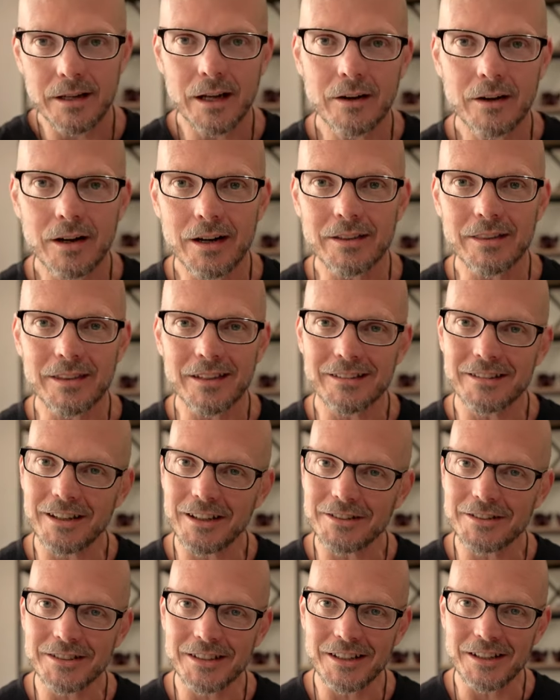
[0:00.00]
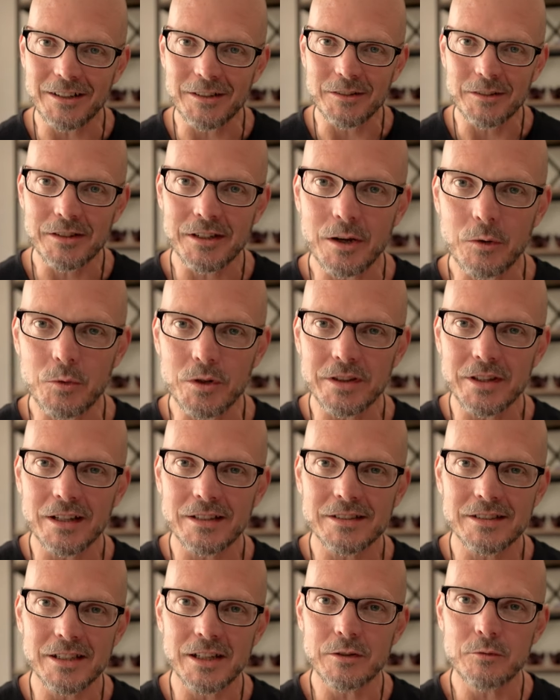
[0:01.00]
Now, I think that's it. Now, with
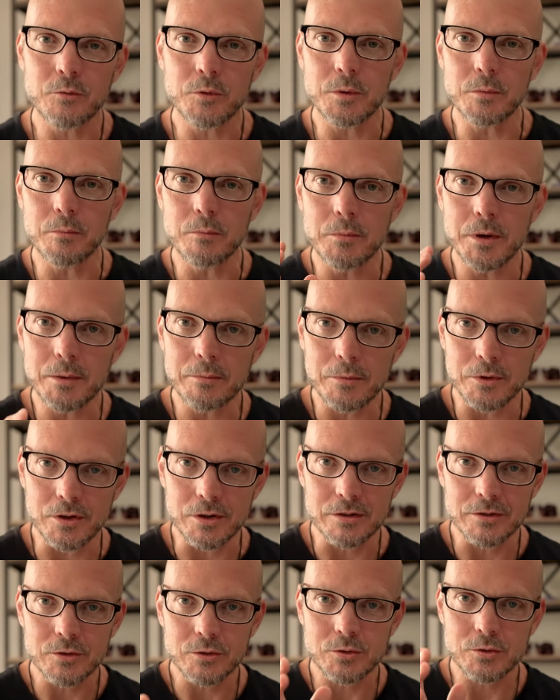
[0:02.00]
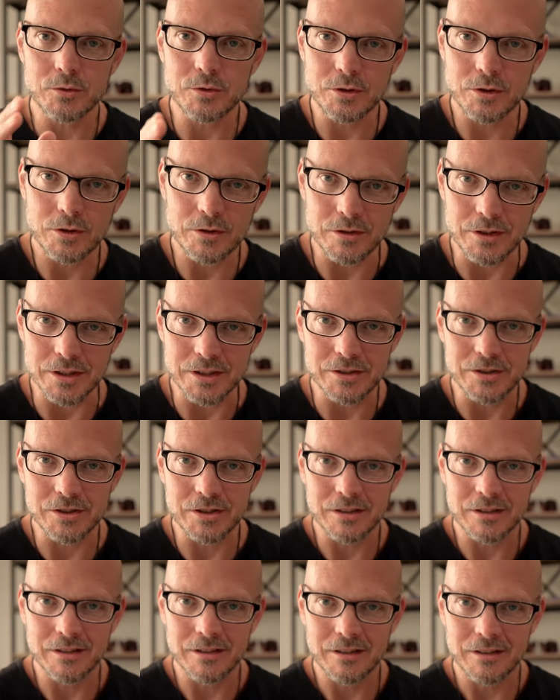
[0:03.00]
that said, remember true
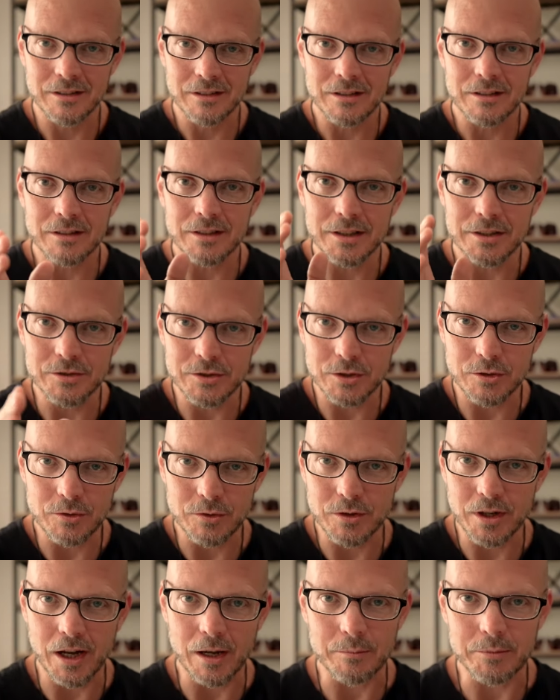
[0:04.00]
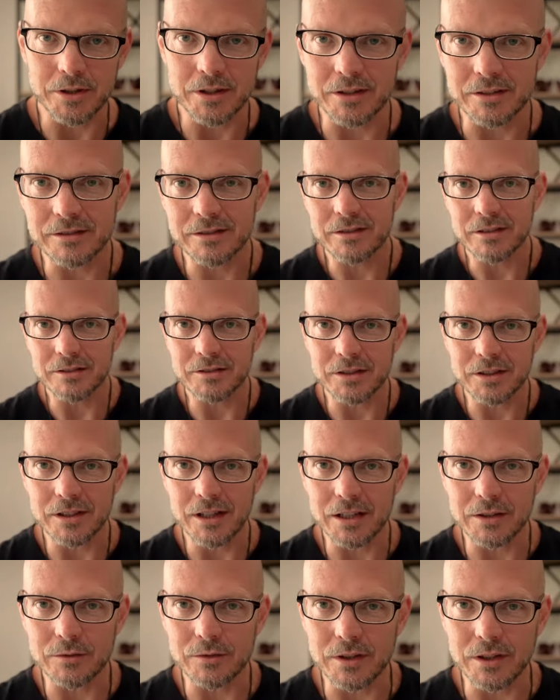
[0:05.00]
courage leads to true happiness. I'll see you in the next